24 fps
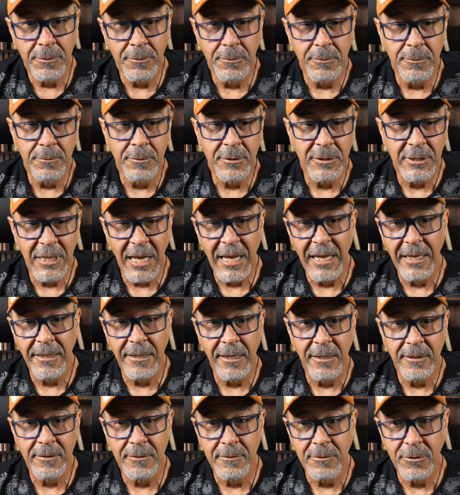say
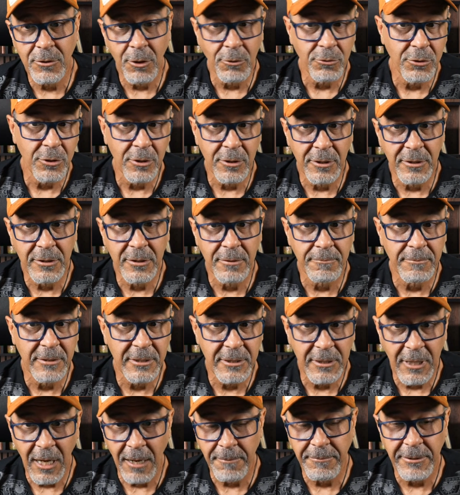that socialism is
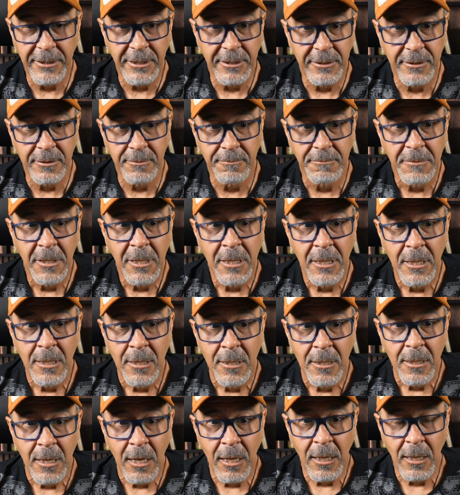communism.
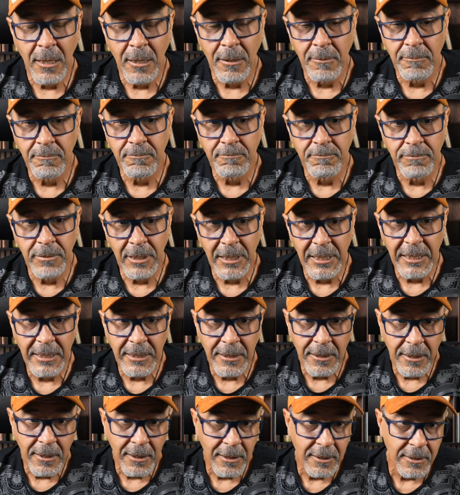But
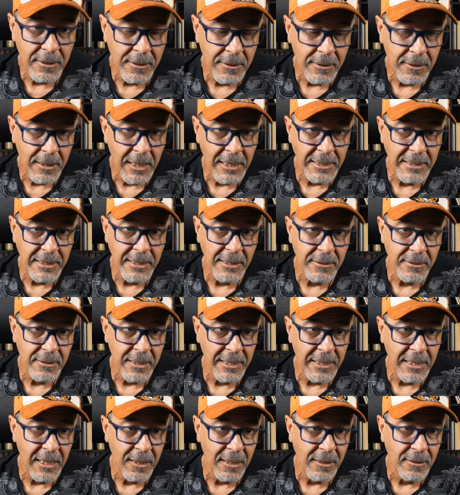I guess I
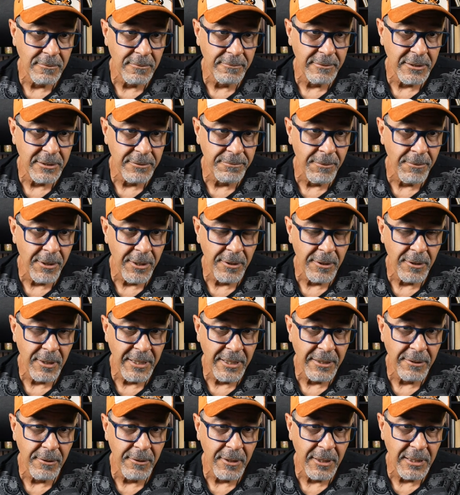got a little bit smarter
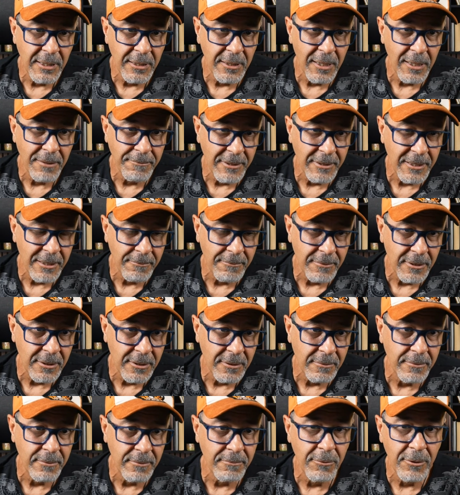later on, and I mean I'm a
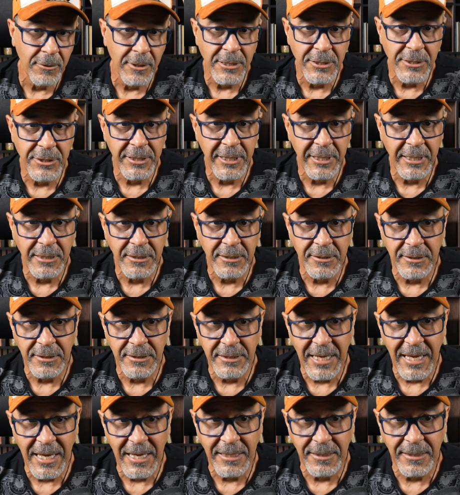little bit more educated than
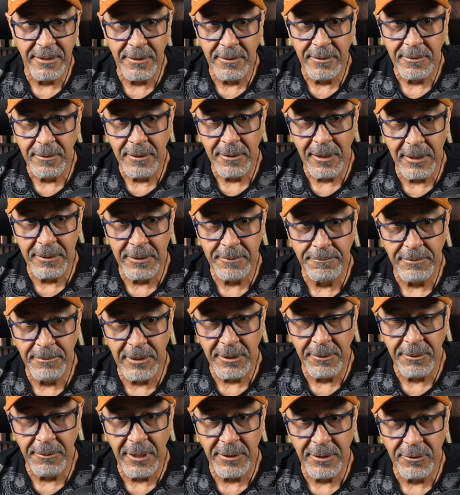that, and I've been
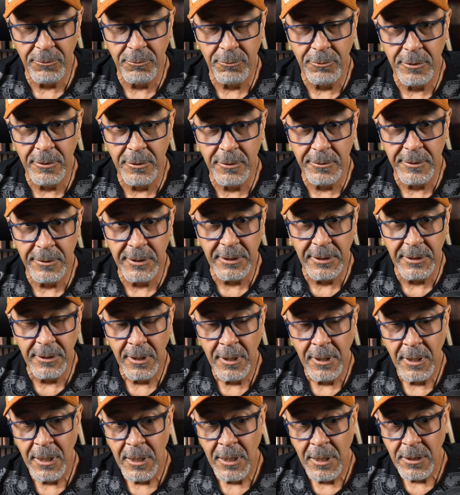around the world, and
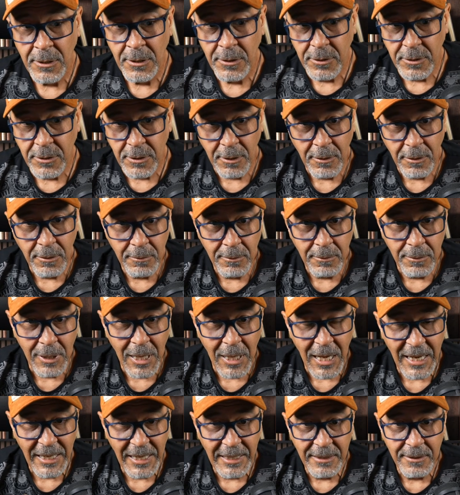so
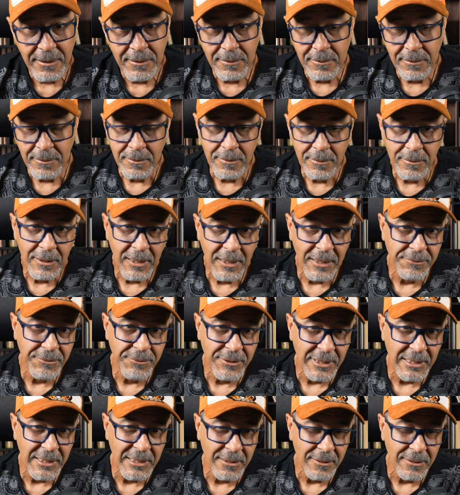I have
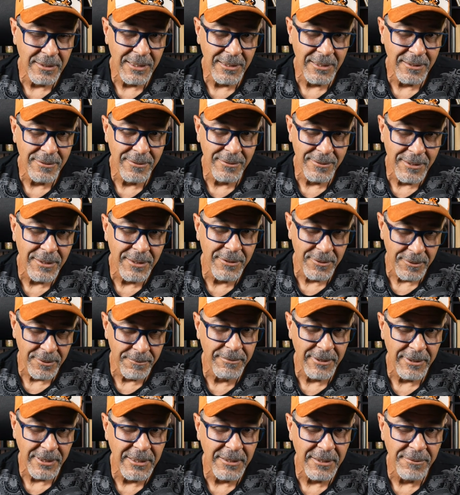seen that there's a
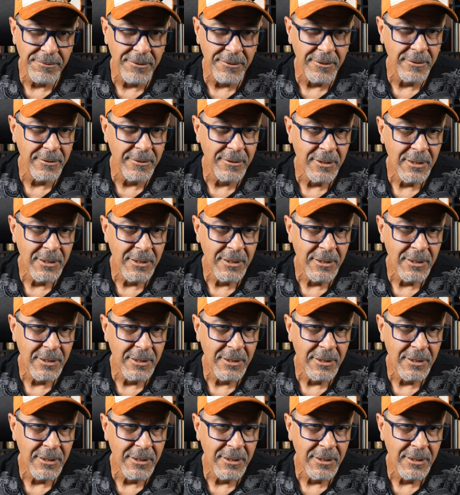big difference.